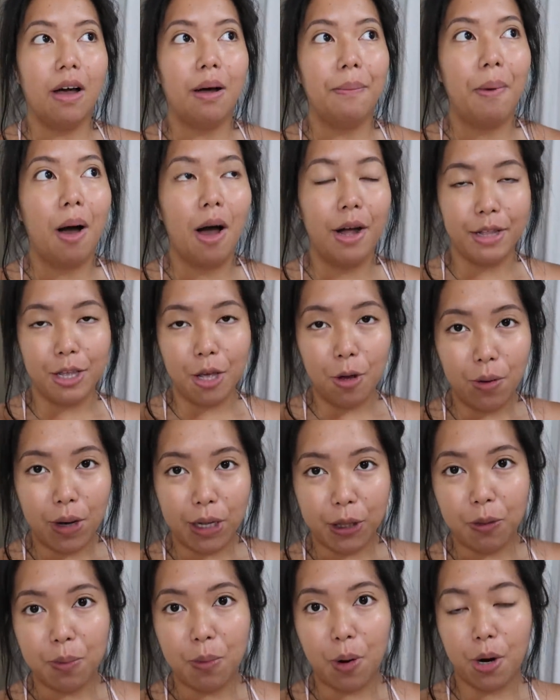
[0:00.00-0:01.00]
hot yoga
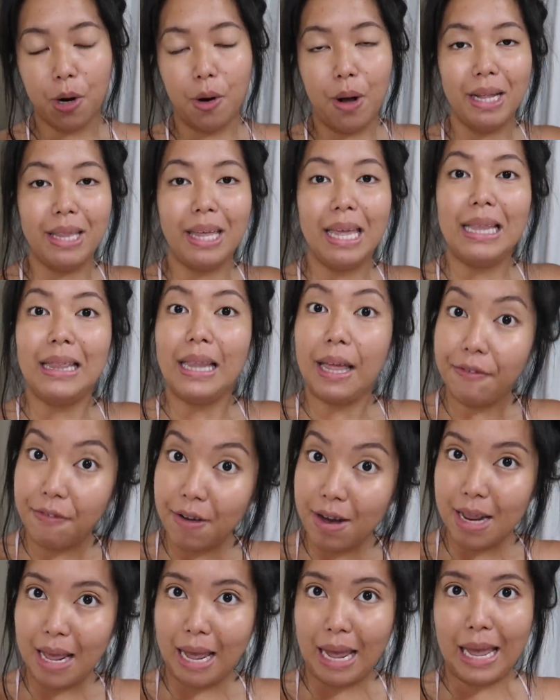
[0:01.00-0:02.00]
tomorrow at
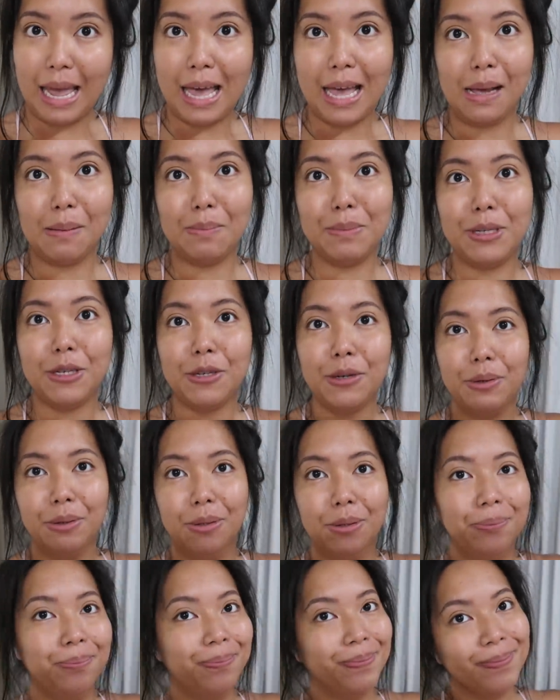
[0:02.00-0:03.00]
11 AM, so